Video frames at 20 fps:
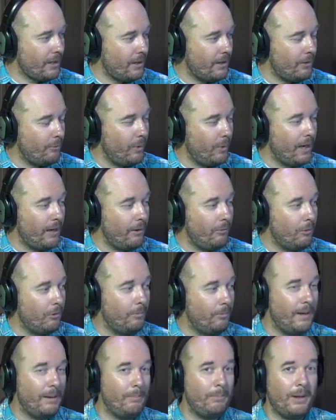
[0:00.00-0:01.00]
we will
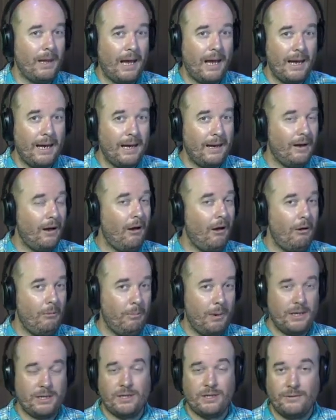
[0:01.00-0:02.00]
be playing a whole
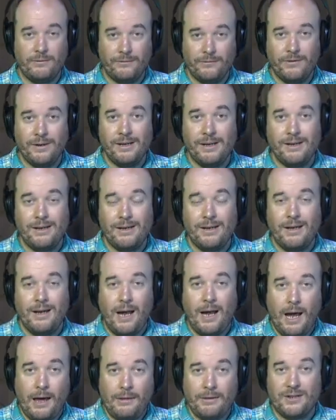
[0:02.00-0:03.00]
bunch of
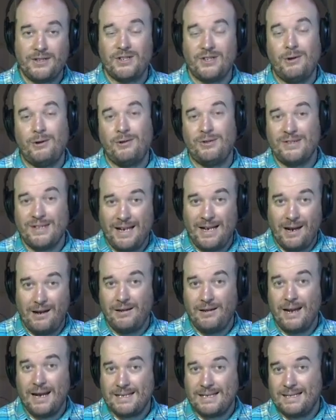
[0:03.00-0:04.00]
other songs in our
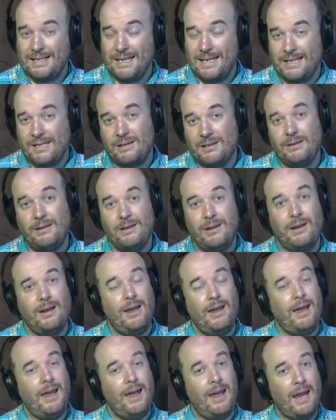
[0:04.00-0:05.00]
next lesson,
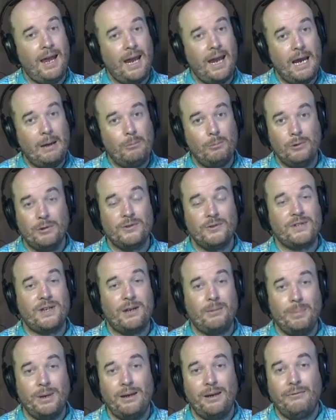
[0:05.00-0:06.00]
and we'll also
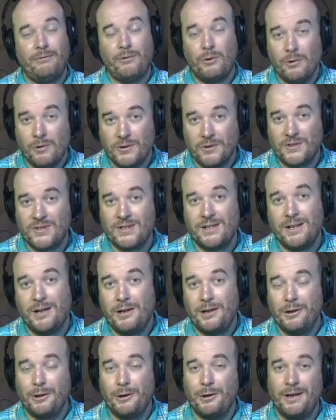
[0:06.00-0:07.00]
be, of course,
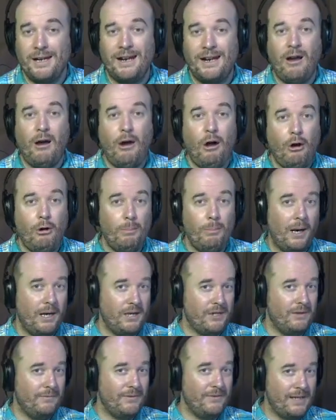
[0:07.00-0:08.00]
learning a whole
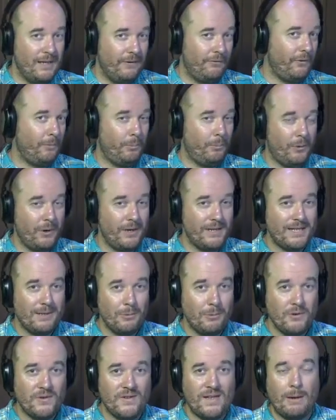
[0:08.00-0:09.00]
bunch of different
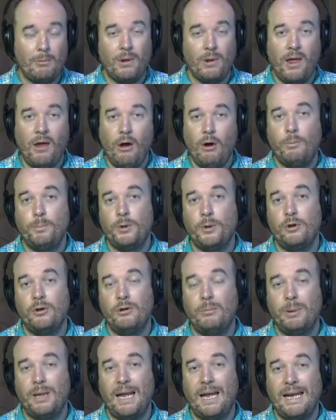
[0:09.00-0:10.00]
principles that will help you to
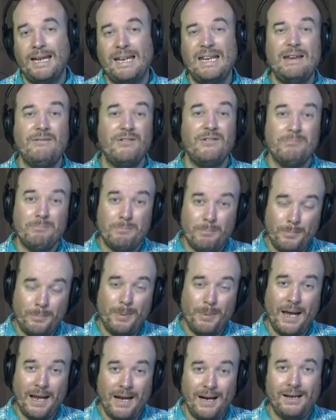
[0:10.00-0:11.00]
play even
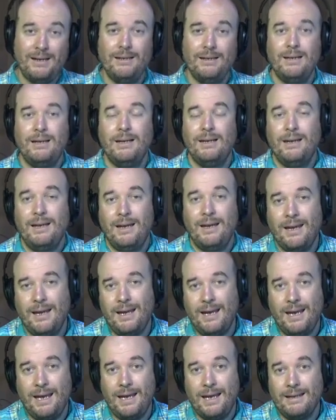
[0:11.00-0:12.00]
better.
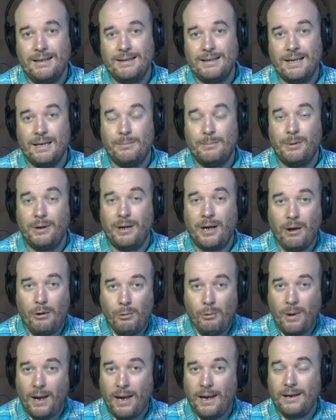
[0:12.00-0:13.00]
And but go
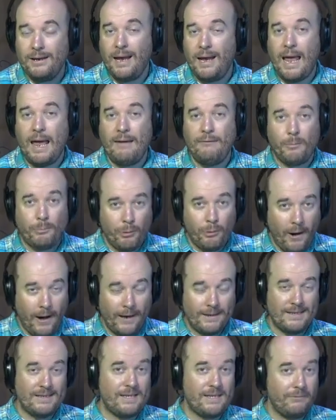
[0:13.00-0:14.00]
away and have a
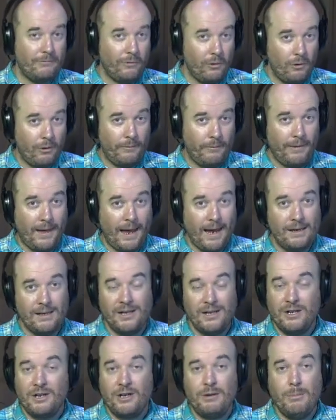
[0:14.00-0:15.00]
practice of all of that.
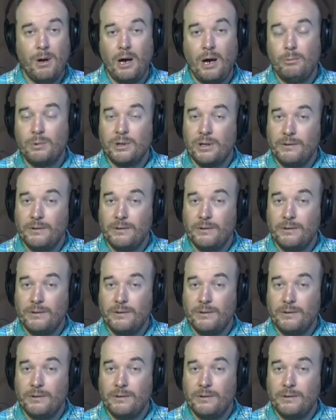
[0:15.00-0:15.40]
You might want to